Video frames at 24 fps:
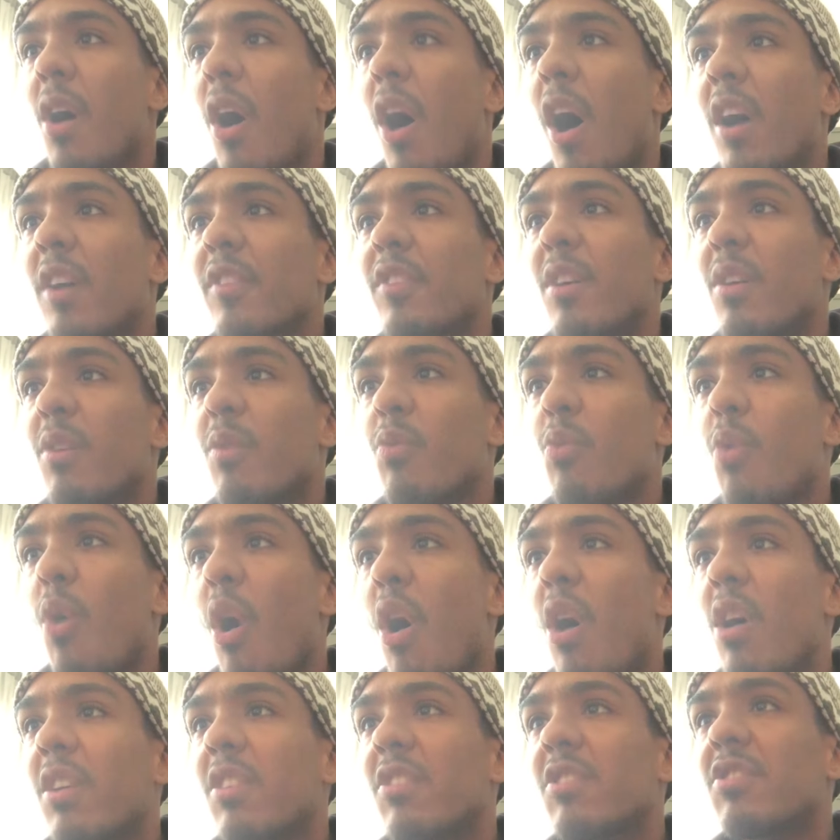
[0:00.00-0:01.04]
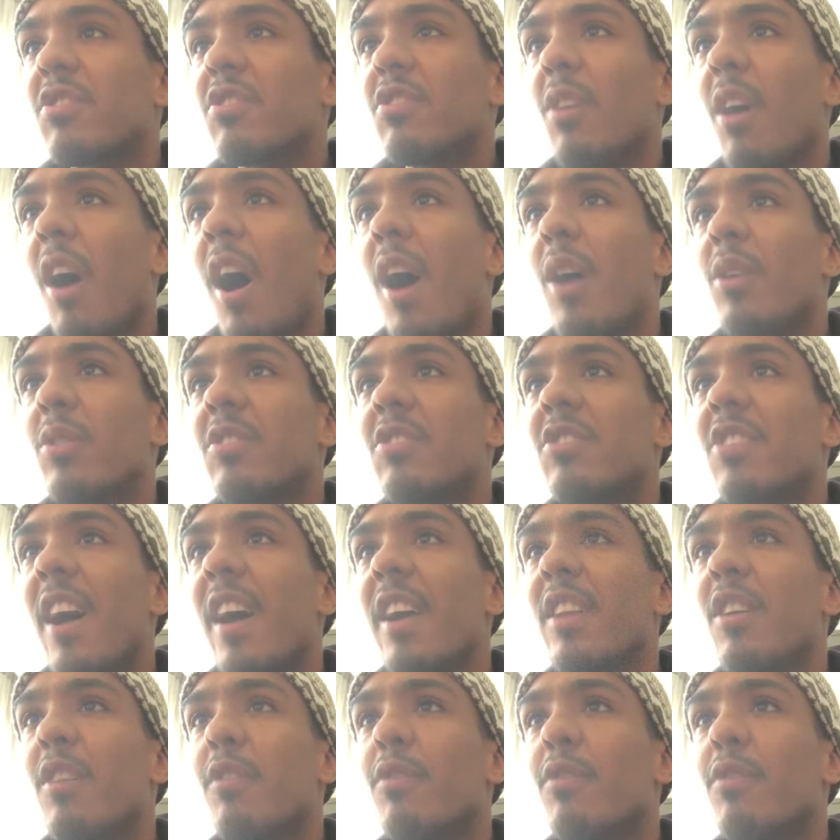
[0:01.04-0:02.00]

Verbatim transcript: other walks outside